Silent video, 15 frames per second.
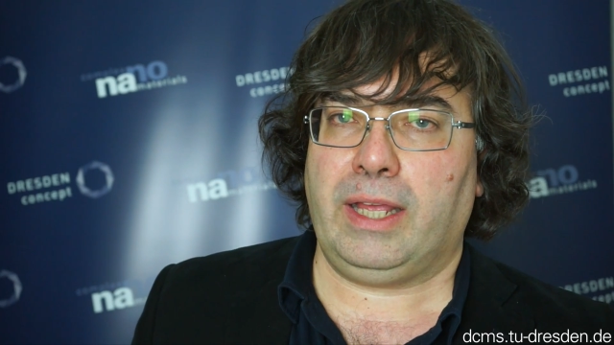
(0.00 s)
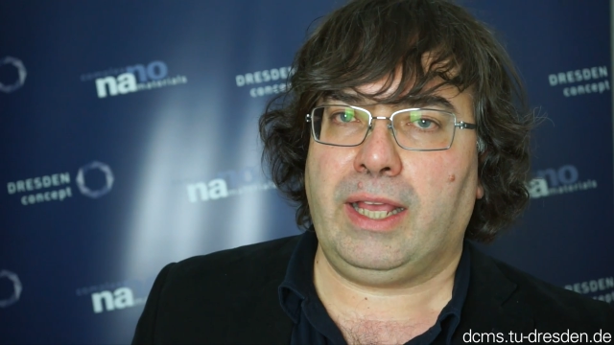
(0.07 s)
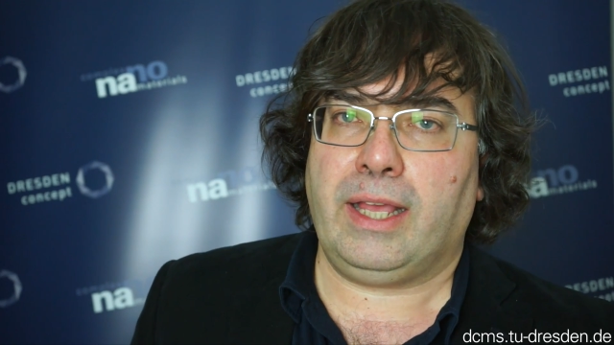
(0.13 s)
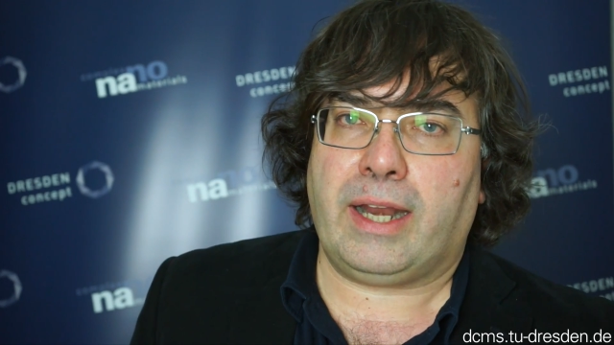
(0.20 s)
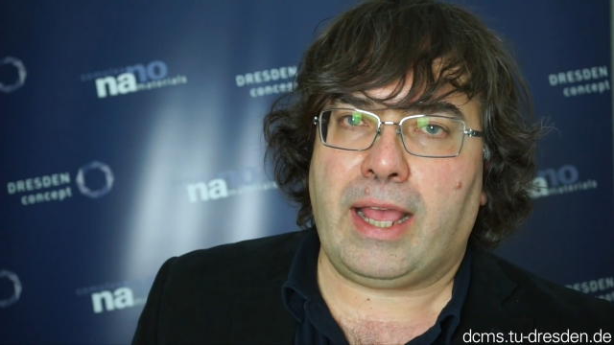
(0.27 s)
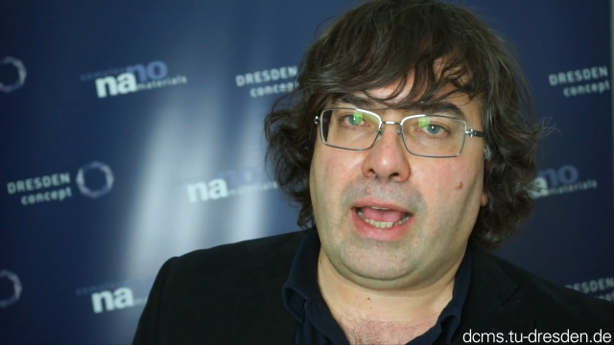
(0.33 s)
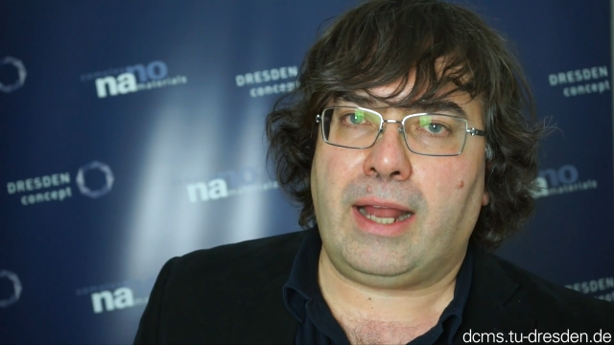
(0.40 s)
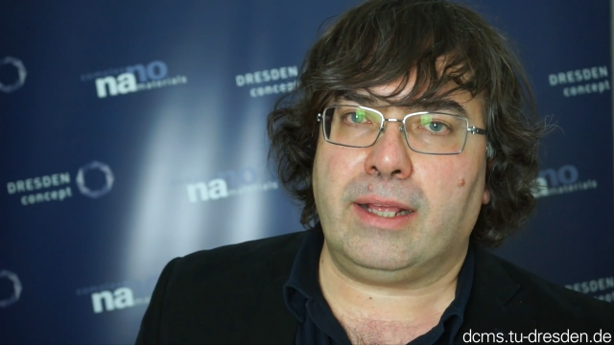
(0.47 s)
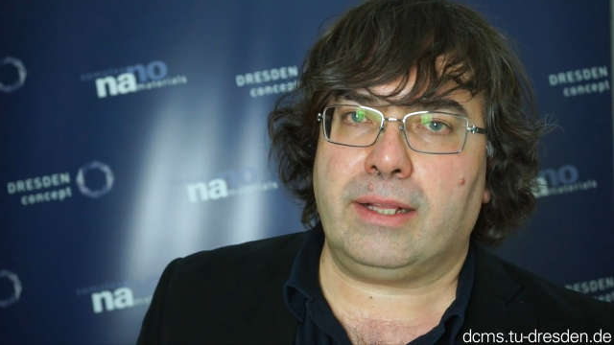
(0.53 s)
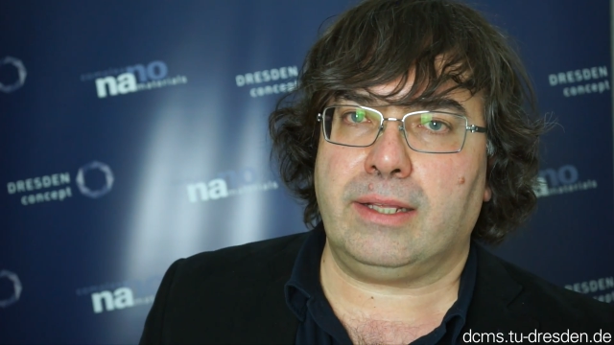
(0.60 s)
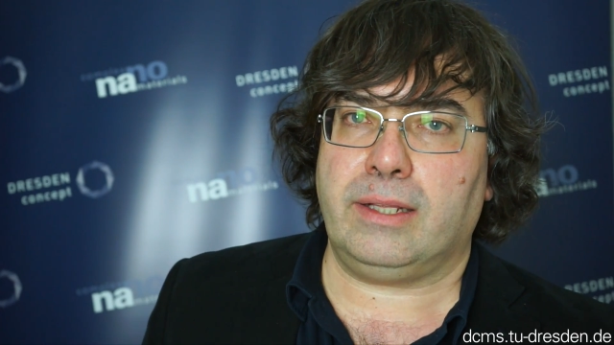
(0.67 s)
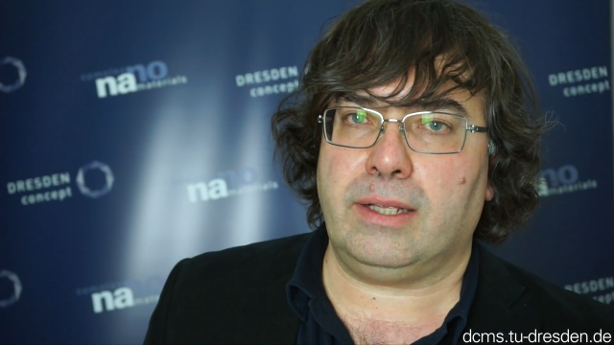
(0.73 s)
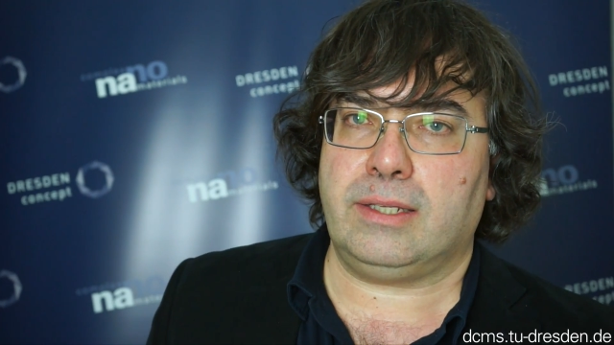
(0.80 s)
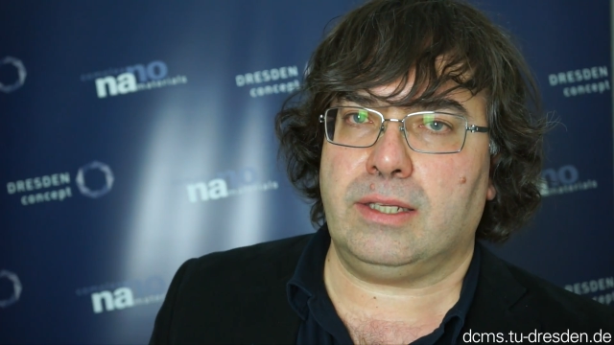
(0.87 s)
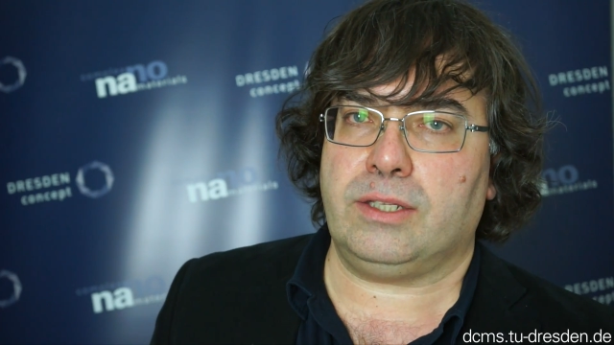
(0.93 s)
In reality,
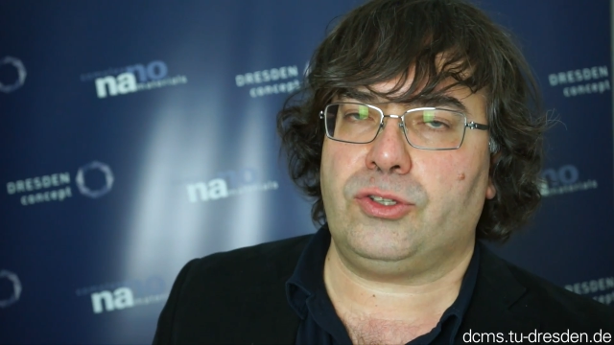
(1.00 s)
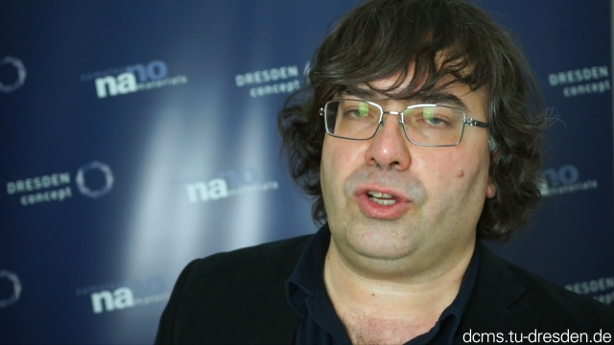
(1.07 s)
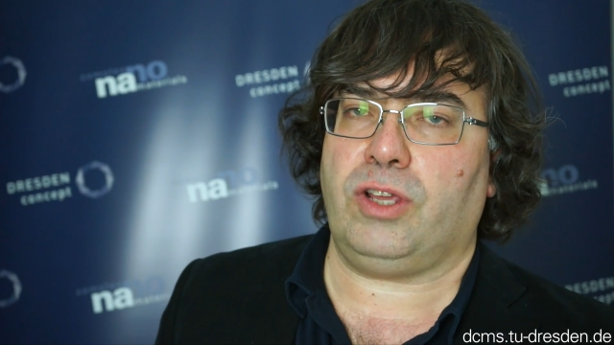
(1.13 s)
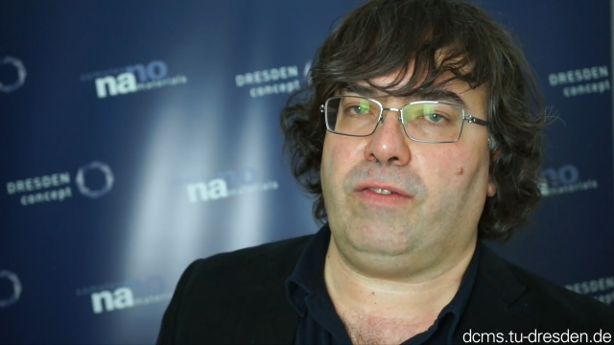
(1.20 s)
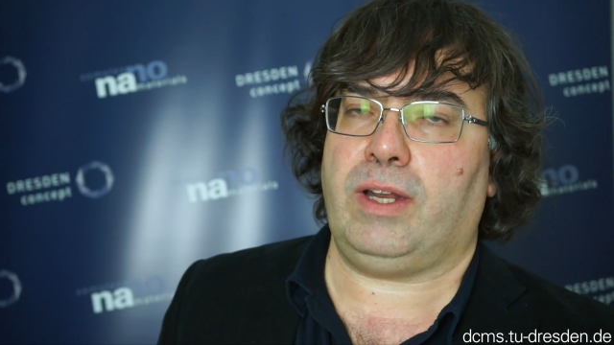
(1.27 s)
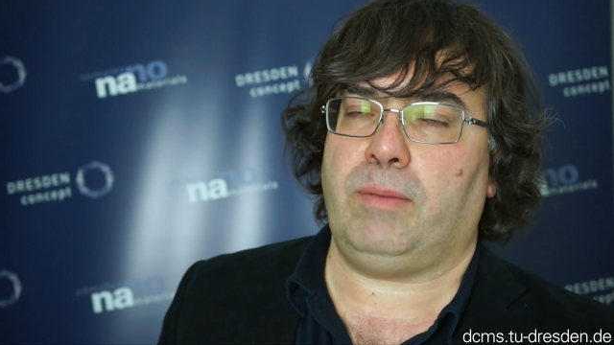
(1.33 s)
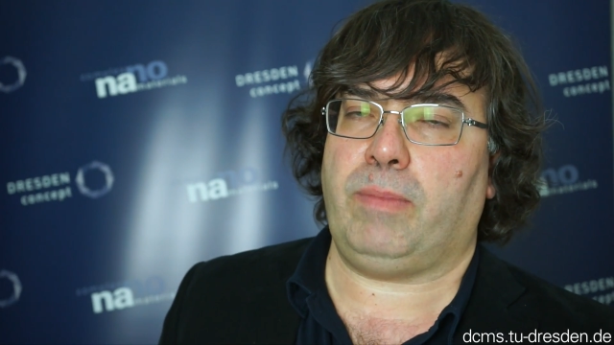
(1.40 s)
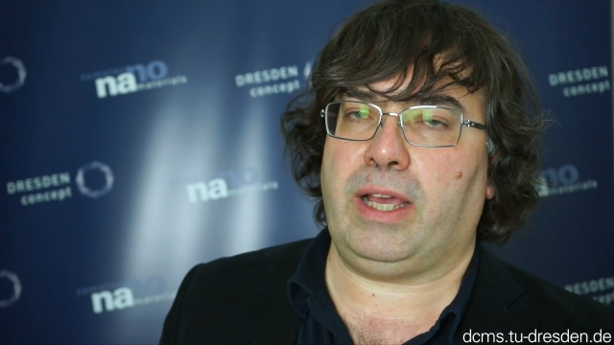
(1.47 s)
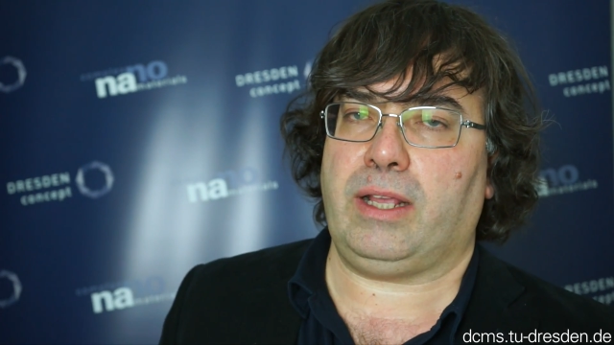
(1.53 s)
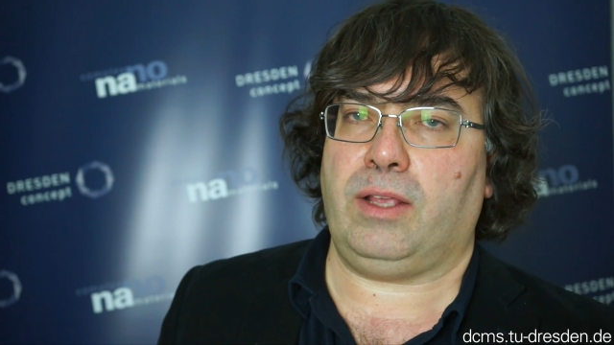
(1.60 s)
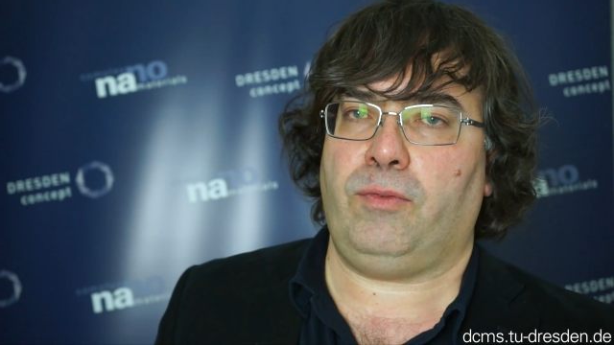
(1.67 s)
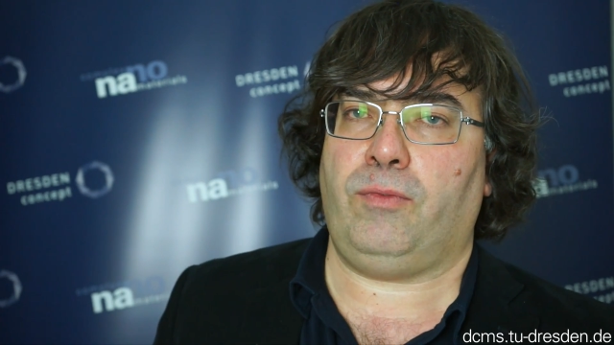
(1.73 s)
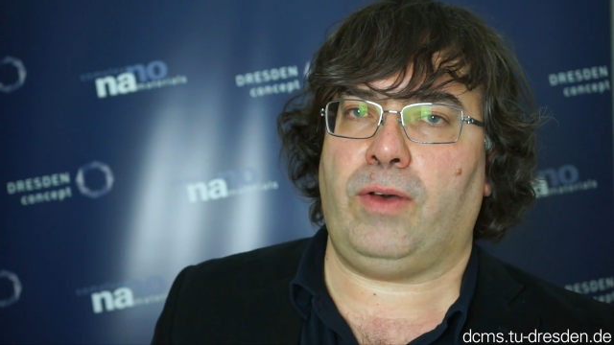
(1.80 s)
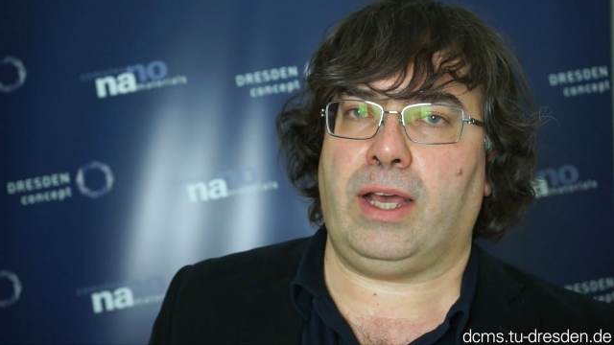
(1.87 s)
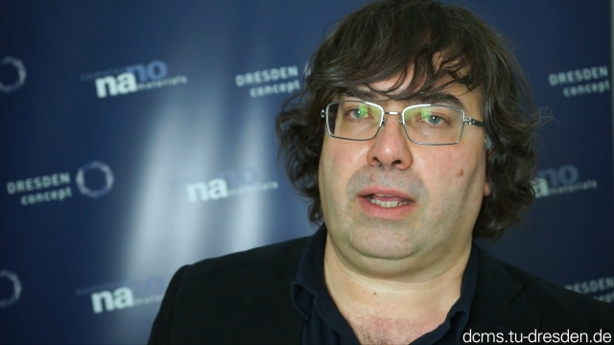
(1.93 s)
this is driven by the
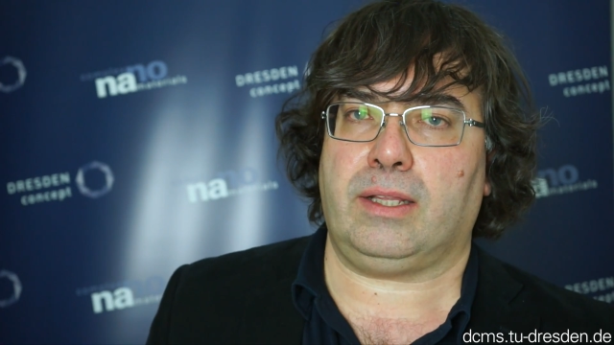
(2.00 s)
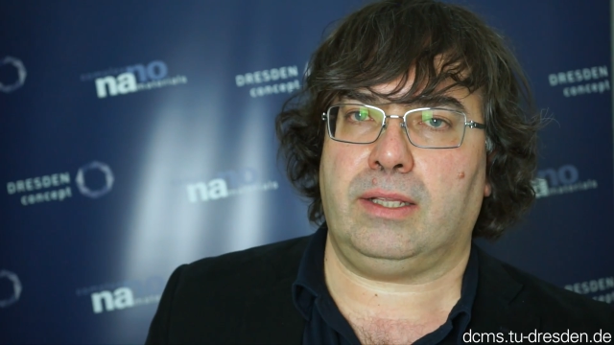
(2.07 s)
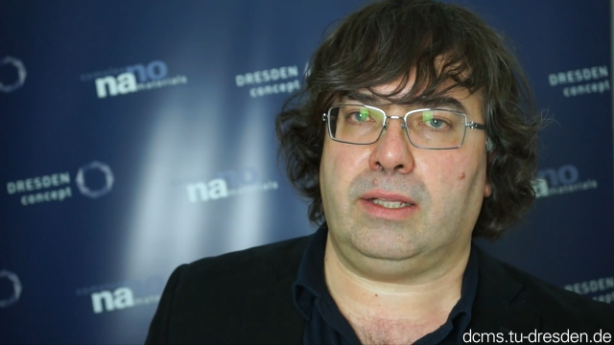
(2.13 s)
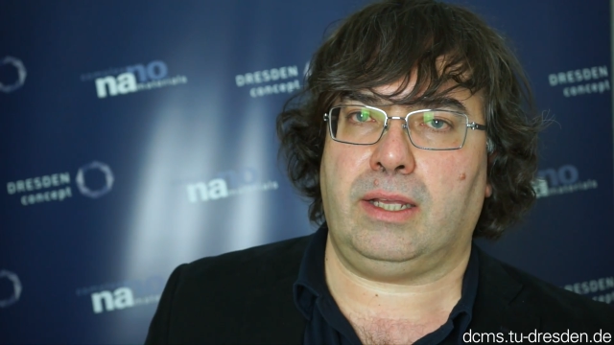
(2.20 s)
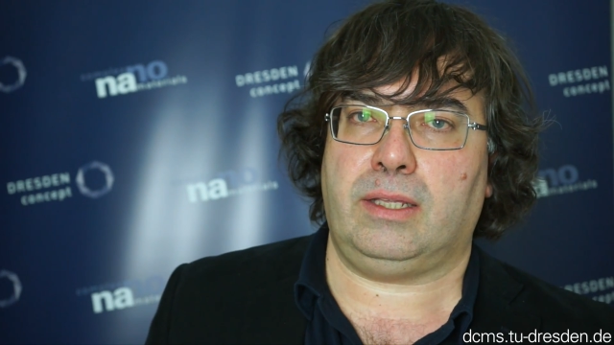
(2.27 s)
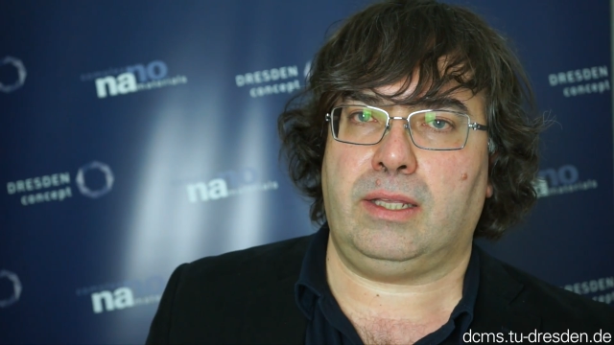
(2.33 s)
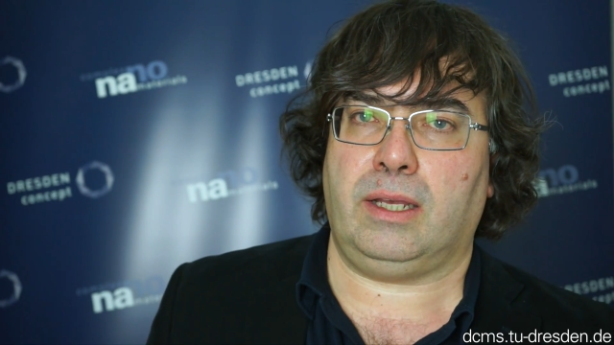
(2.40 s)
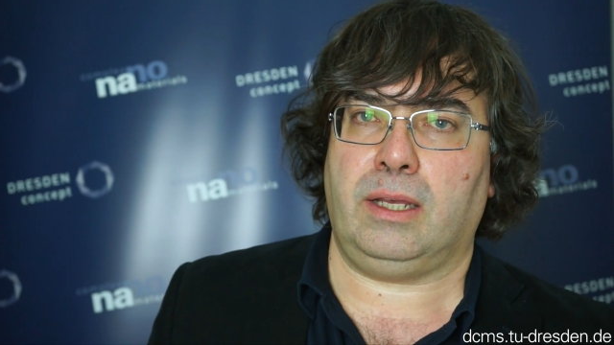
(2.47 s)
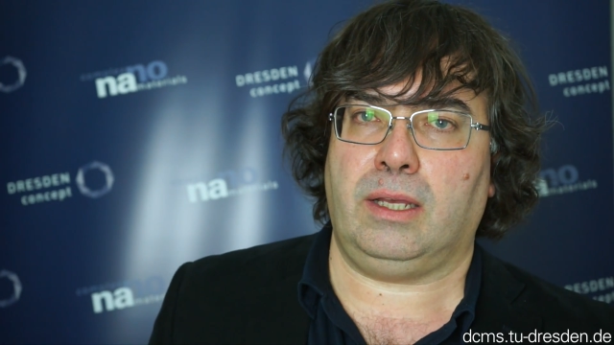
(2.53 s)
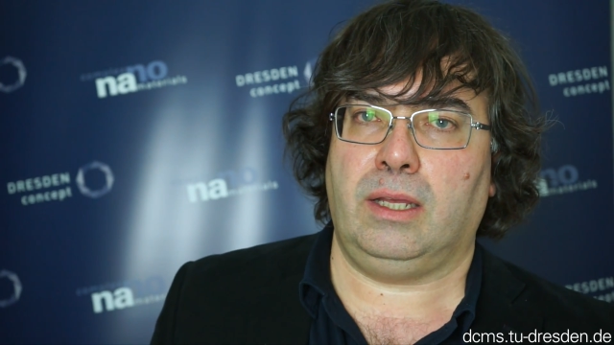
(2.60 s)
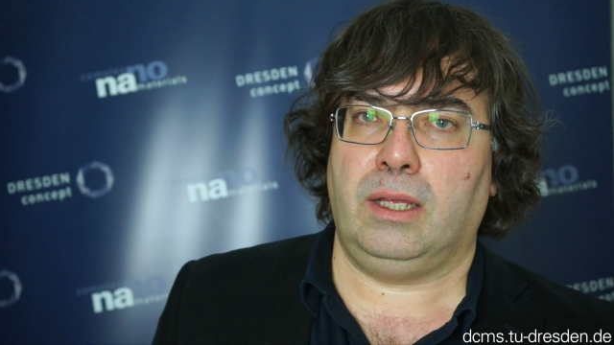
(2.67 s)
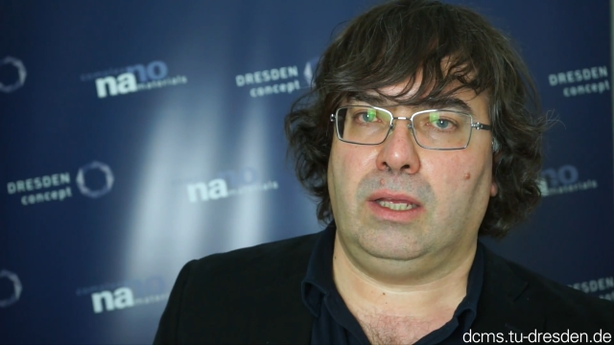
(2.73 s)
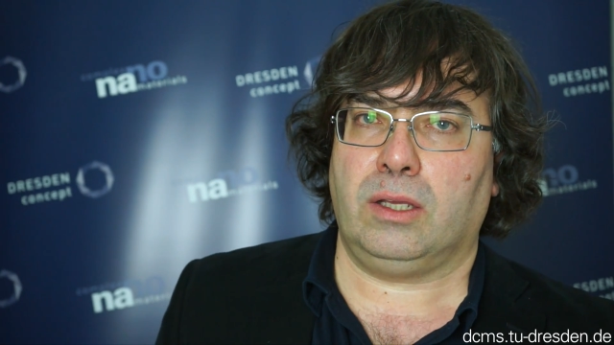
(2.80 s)
fact that